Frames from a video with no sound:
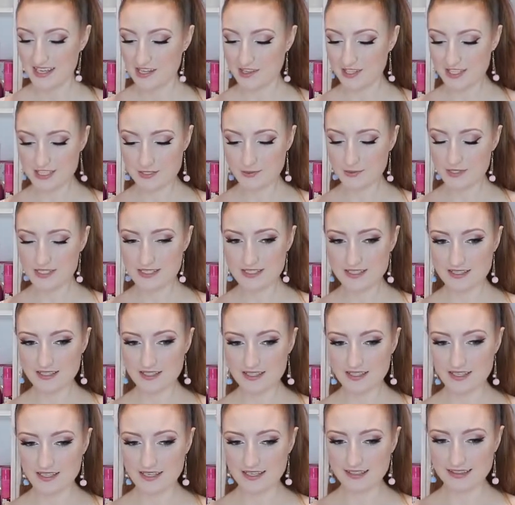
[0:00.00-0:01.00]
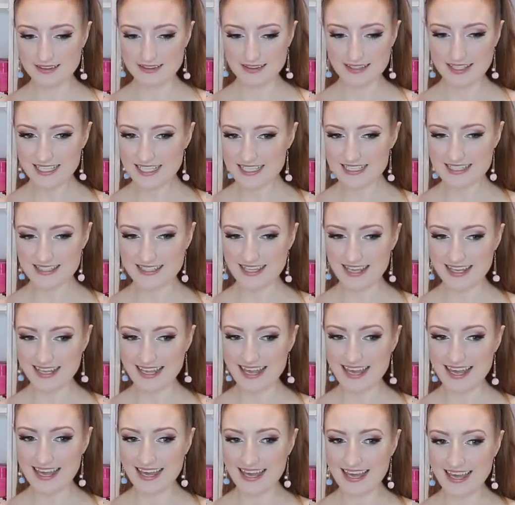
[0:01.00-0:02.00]
This was at least like
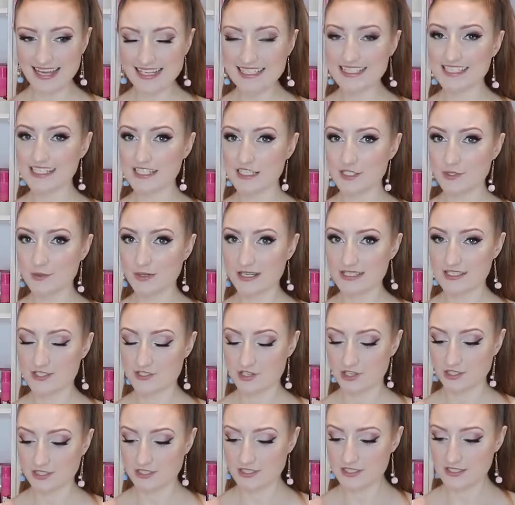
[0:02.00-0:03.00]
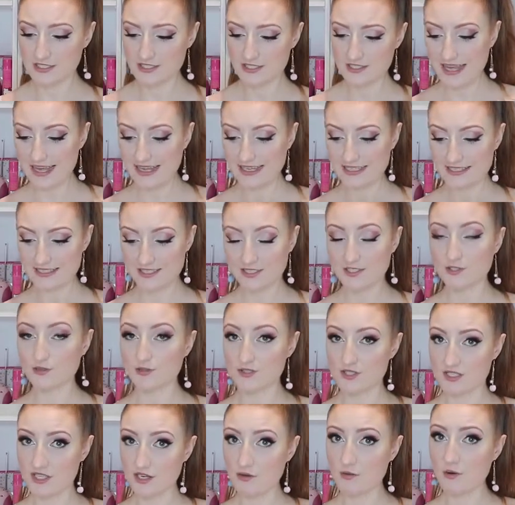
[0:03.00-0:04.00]
80 US dollars, and you'll
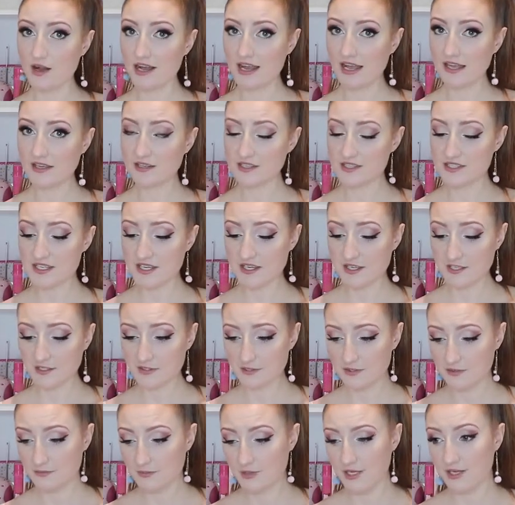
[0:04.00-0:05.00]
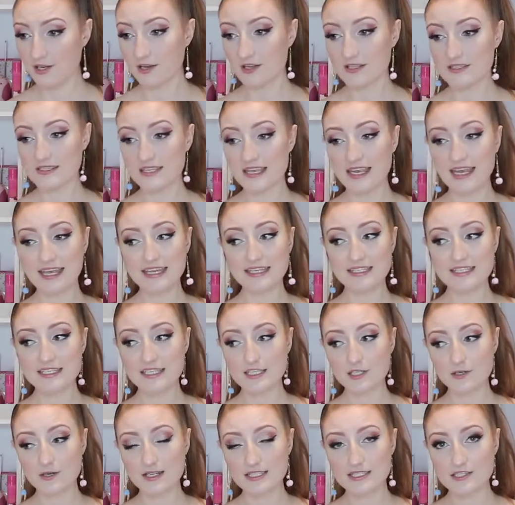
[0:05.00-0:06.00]
see why in a second, because 80
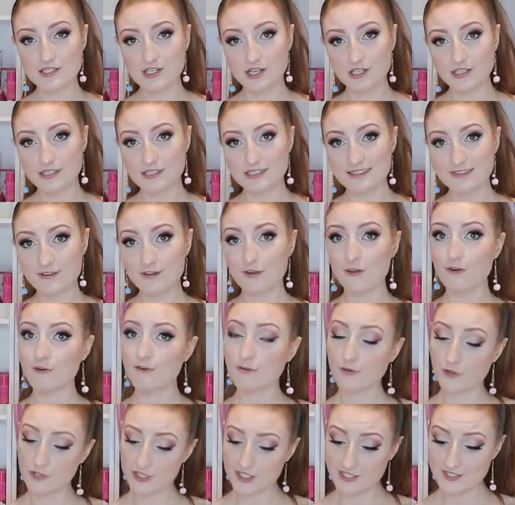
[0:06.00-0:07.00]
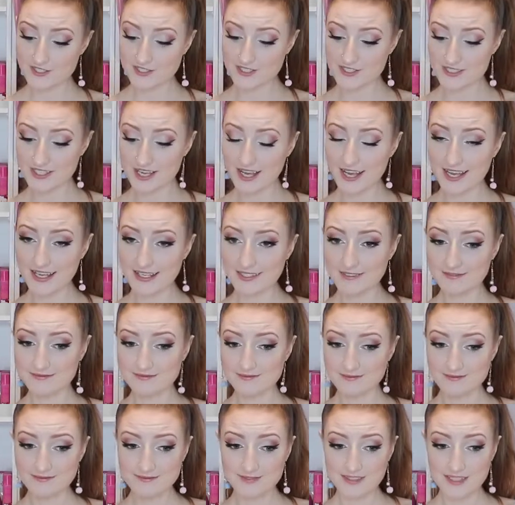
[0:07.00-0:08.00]
US dollars for this design
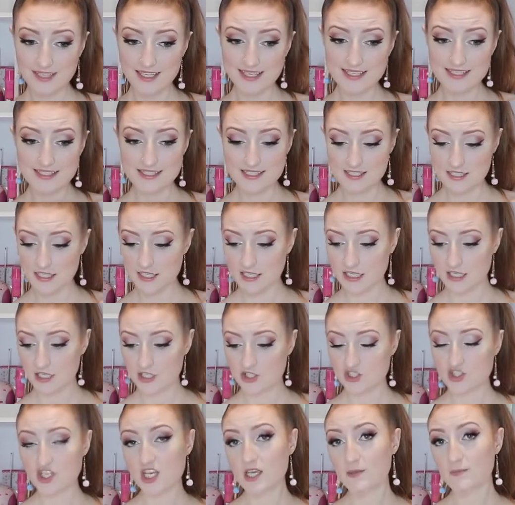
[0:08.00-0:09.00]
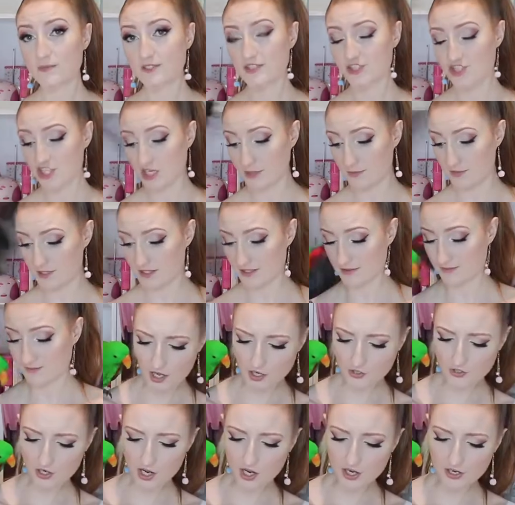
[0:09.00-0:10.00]
is cheap as chips.
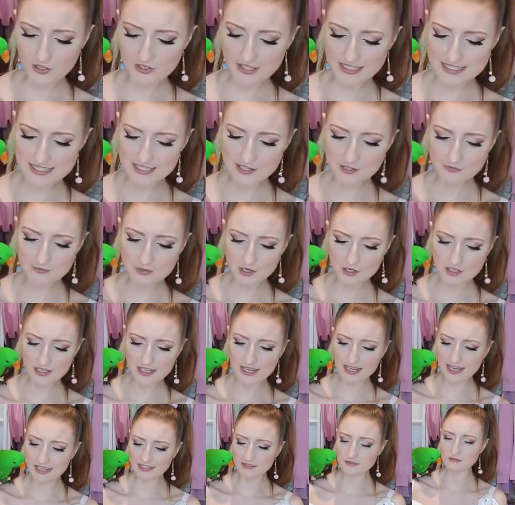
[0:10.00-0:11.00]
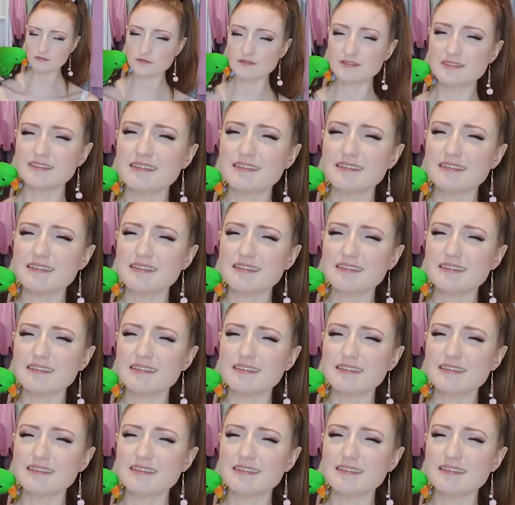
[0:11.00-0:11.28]
Oh no, they set the wrong cut.